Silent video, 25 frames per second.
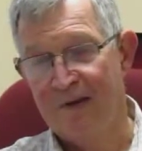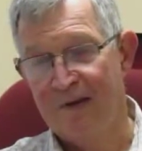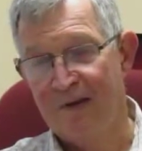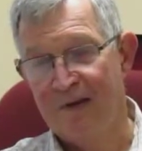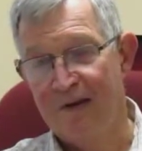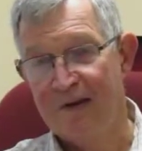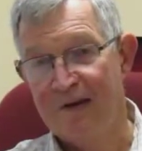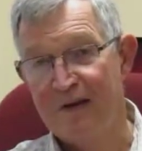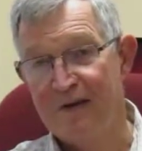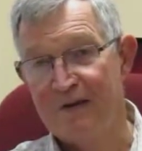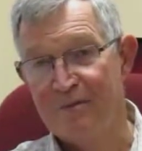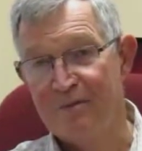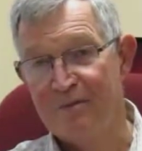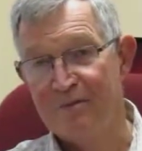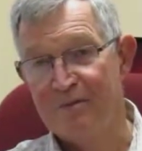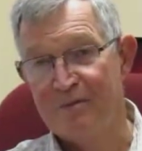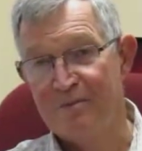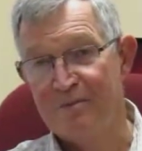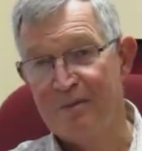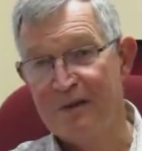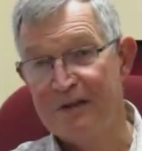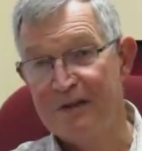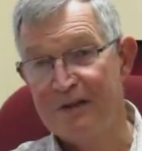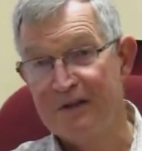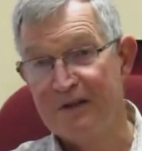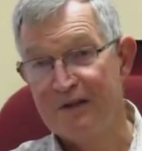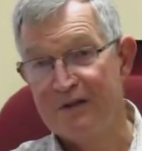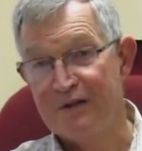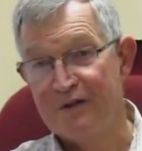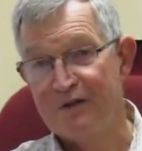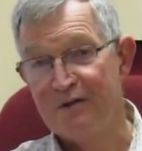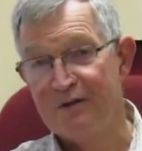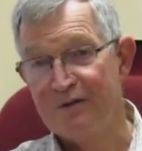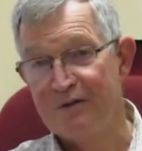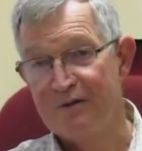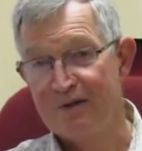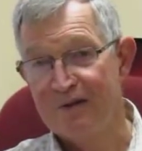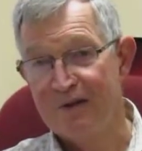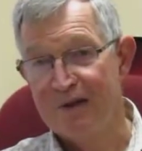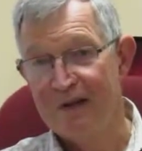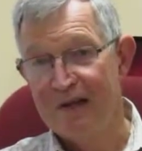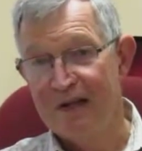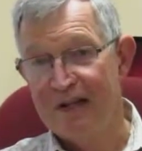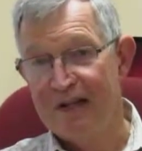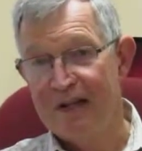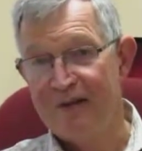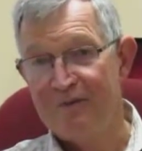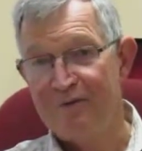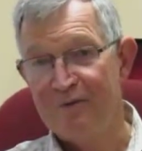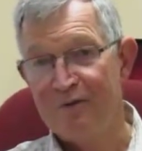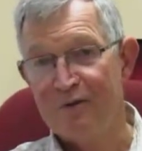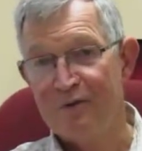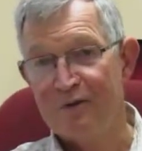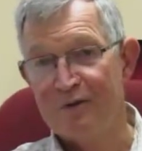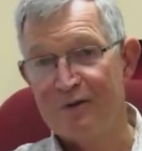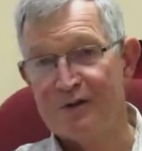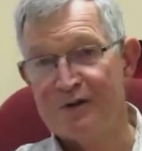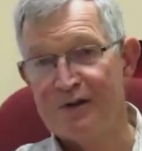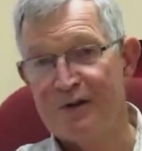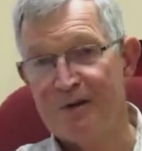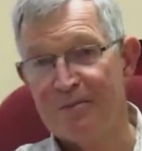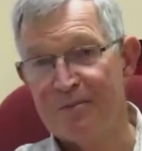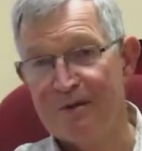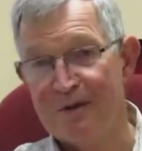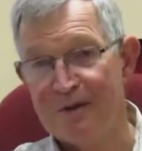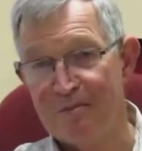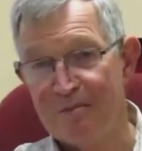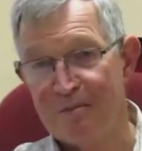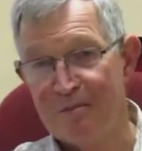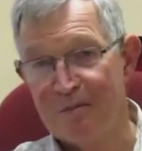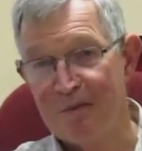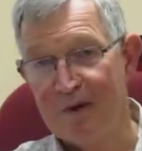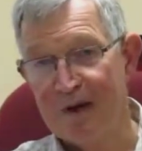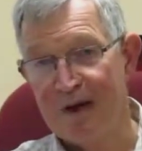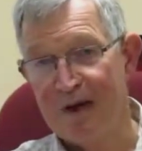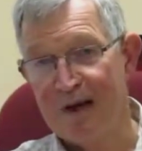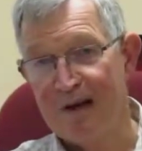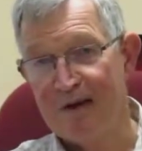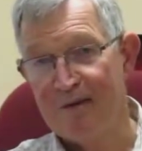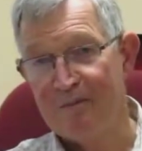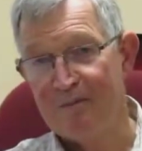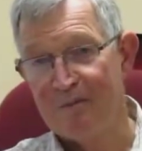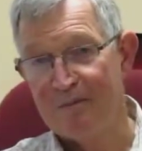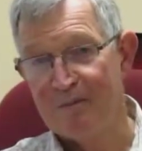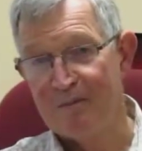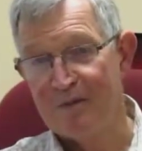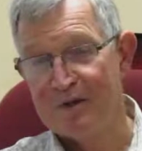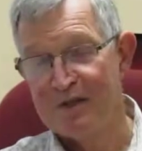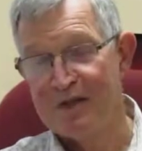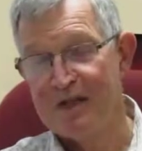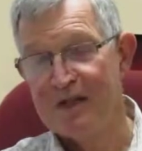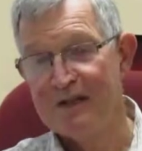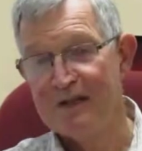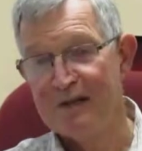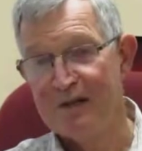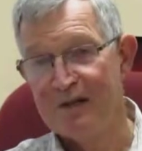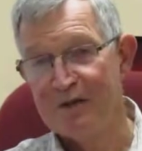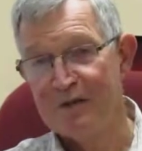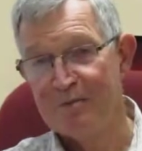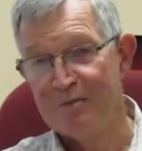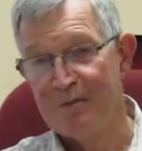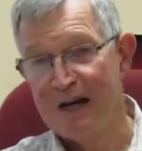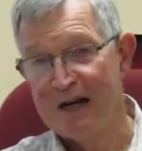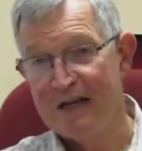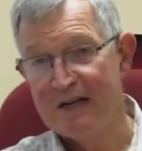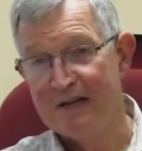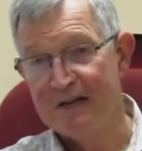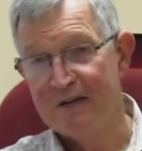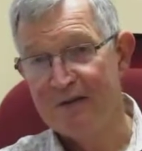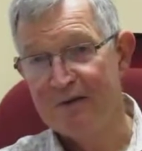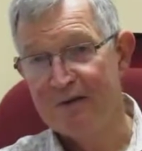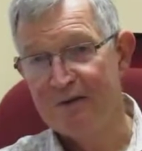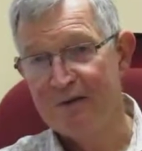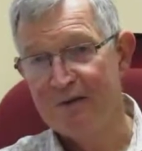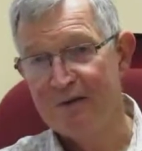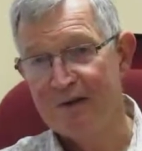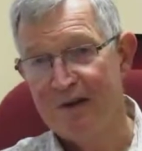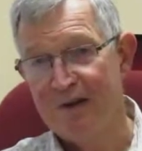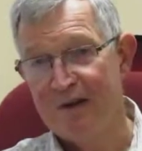Okay, the big thing is if you can stop them, mosquitoes biting you.